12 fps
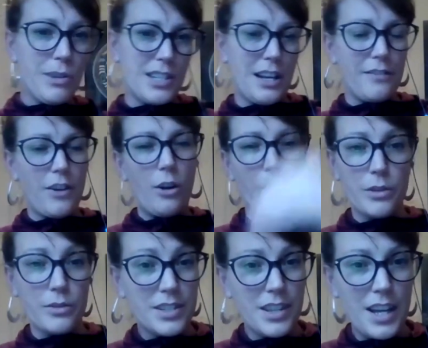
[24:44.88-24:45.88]
wants to have all
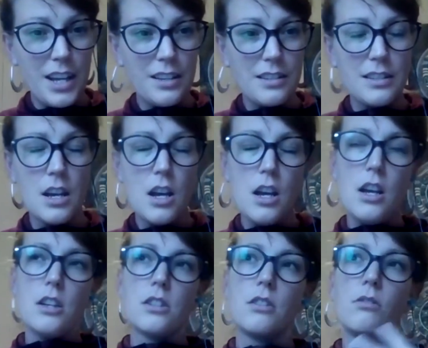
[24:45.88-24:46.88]
those things.
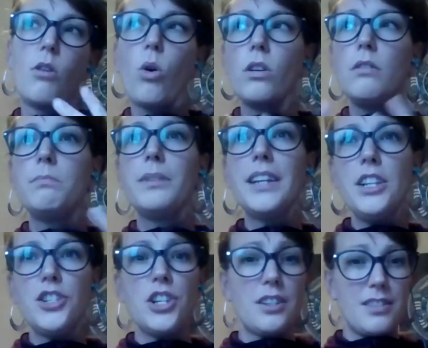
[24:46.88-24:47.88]
So coral
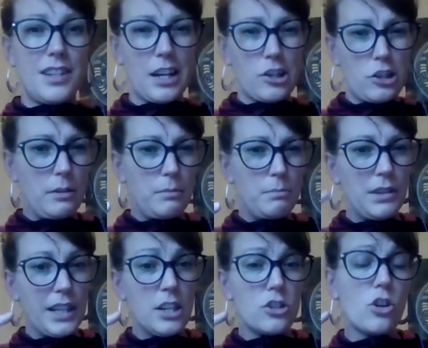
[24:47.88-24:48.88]
bleaching doesn't actually
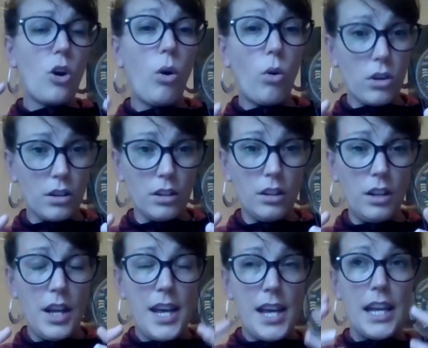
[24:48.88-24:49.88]
bleach coral.
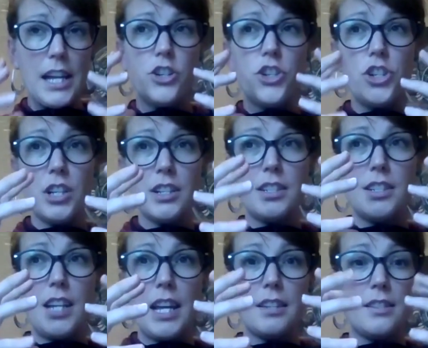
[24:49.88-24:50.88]
It just
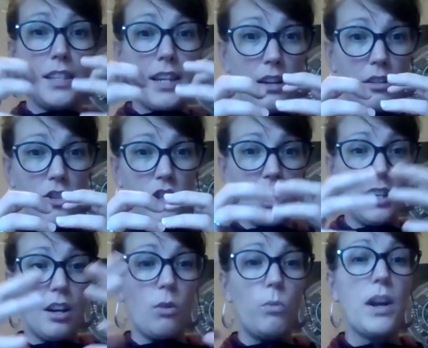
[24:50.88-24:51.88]
takes the
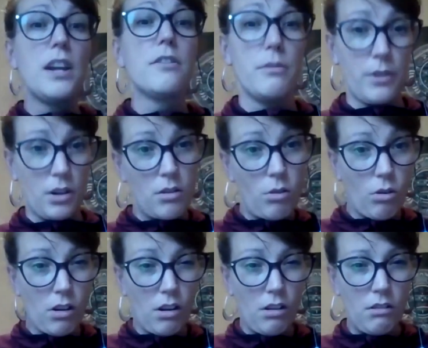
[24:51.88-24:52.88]
algae away from the
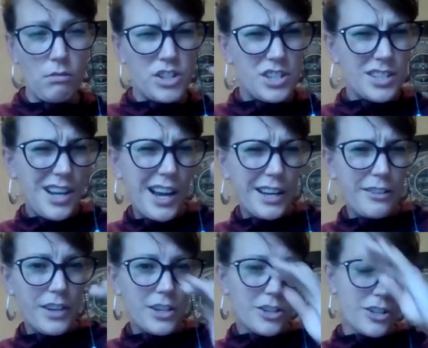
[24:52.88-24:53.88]
coral, which is kind
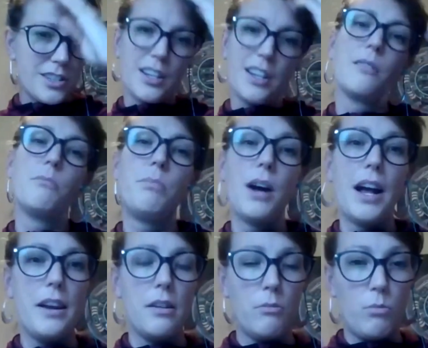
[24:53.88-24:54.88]
of interesting.
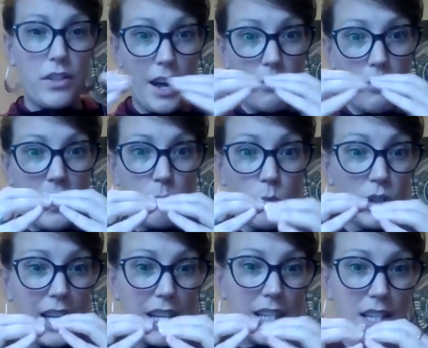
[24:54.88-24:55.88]
But without them
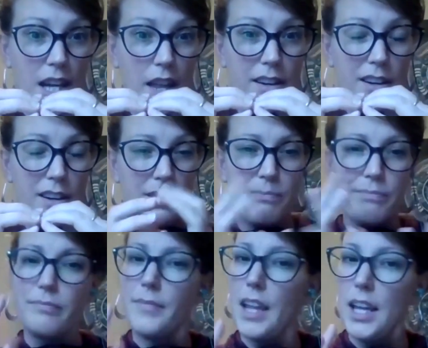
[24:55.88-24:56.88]
working together,
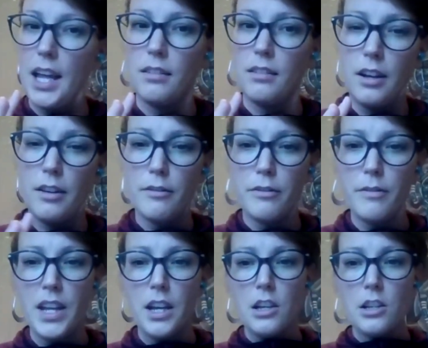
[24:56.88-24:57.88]
they can't live.
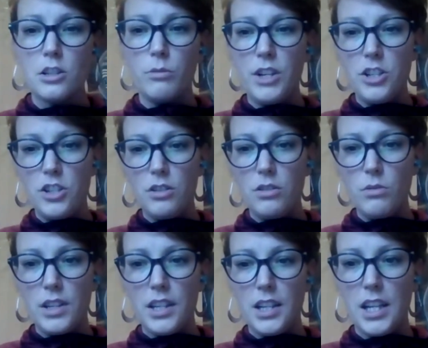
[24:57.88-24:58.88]
So we
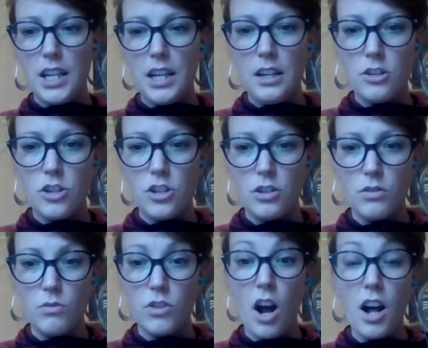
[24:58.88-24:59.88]
do need
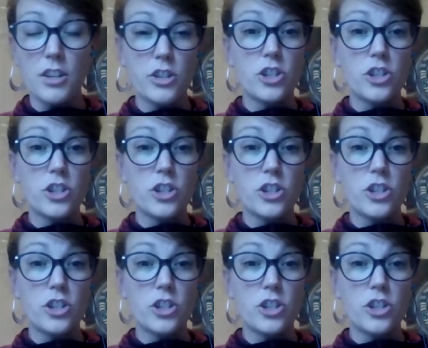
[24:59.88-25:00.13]
to not